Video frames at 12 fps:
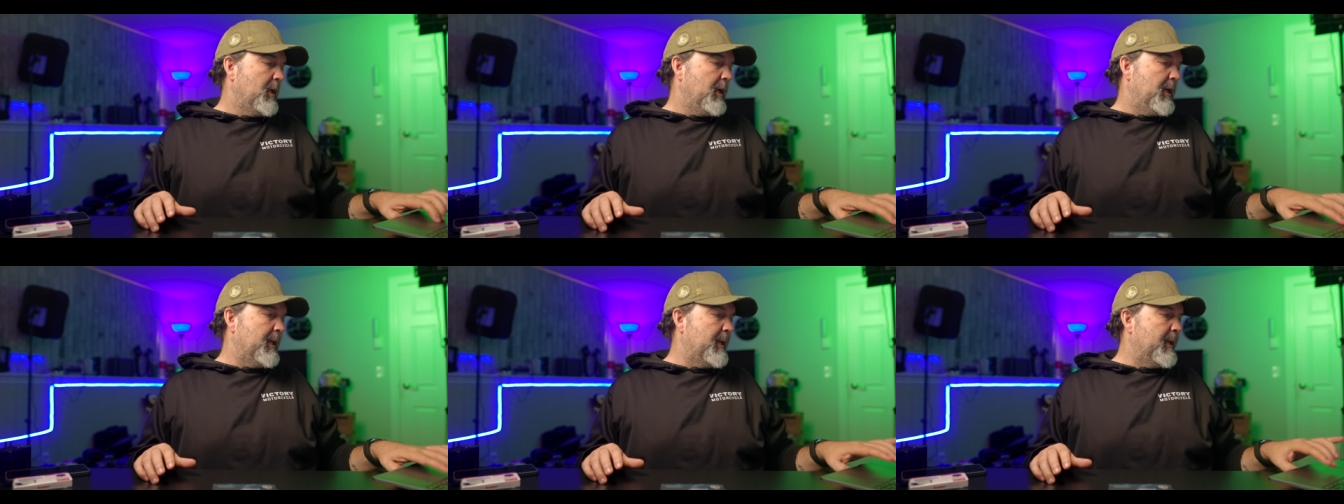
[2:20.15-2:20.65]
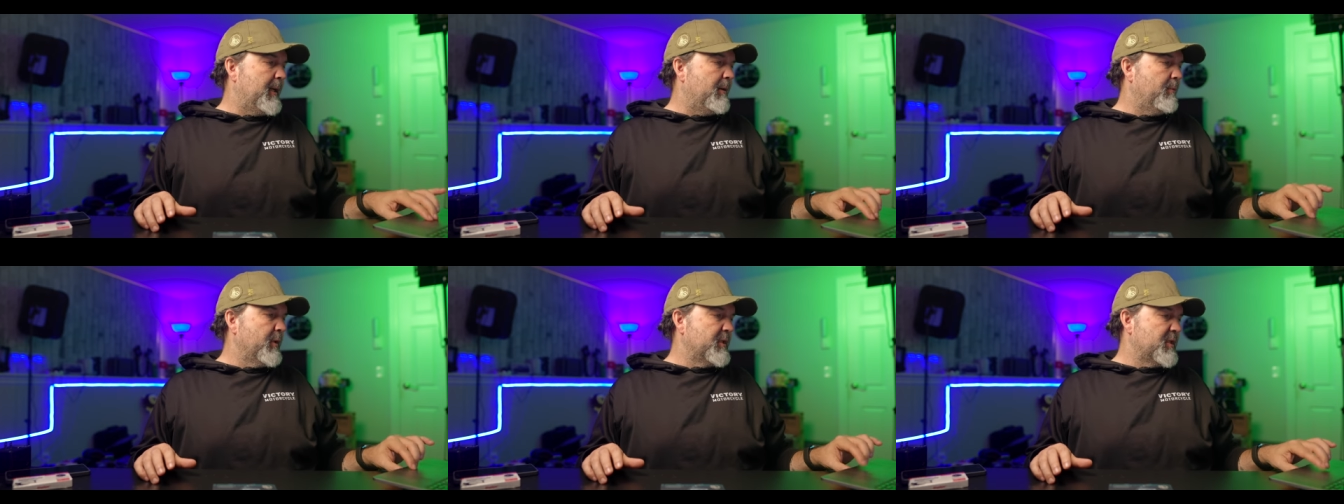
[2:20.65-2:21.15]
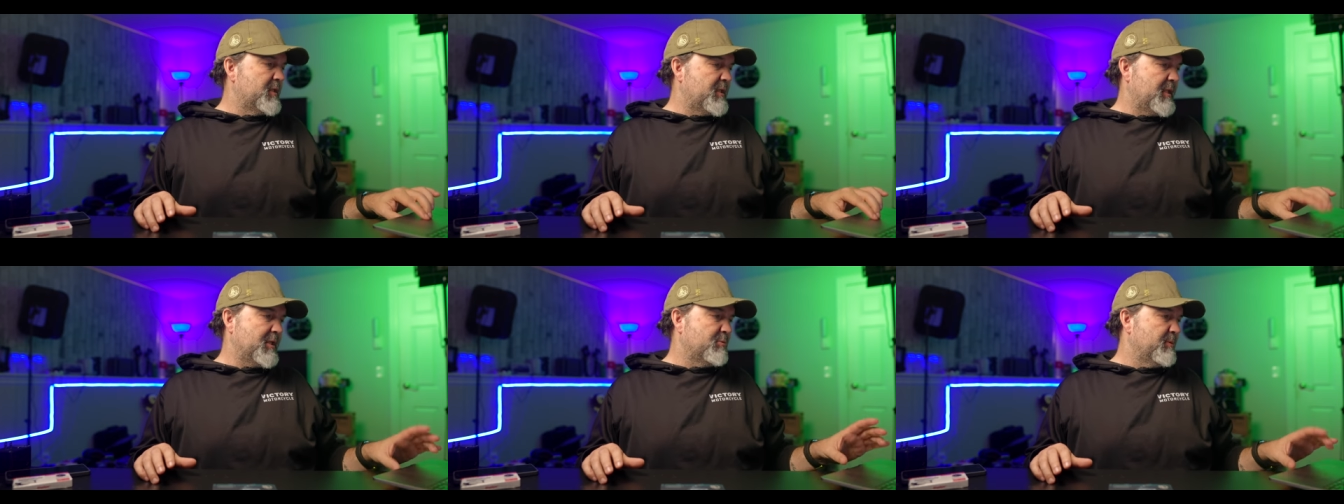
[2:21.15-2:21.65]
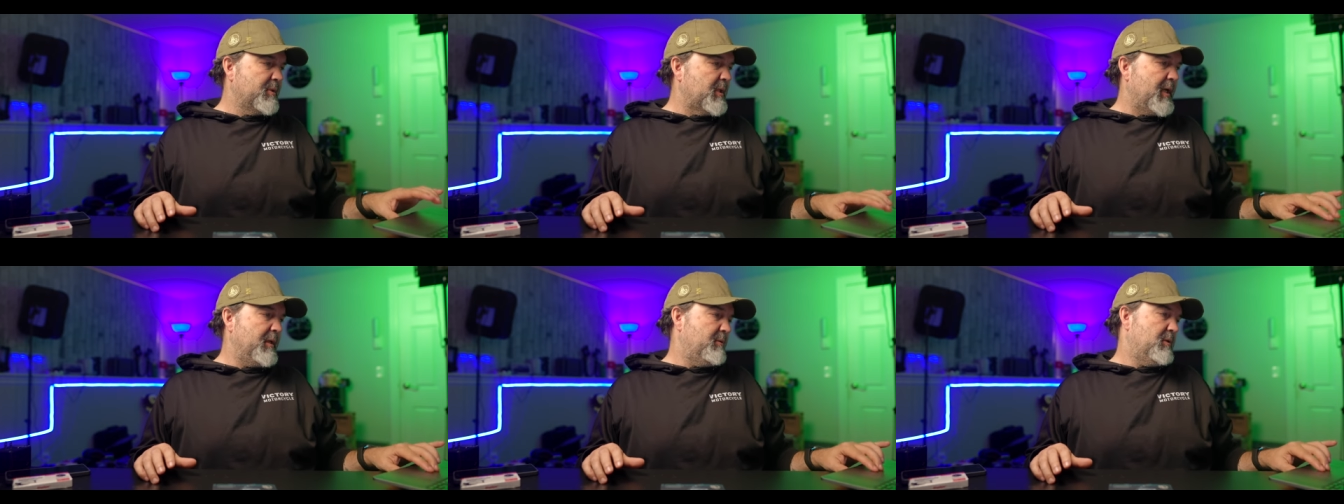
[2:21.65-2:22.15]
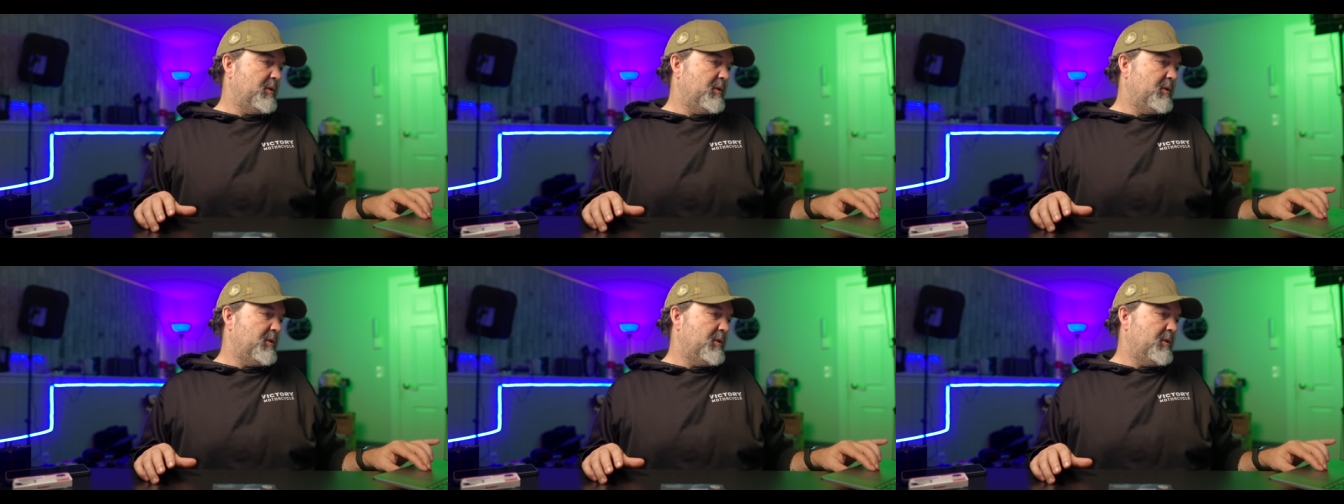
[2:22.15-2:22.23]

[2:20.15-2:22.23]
Uh, what is this? This one, I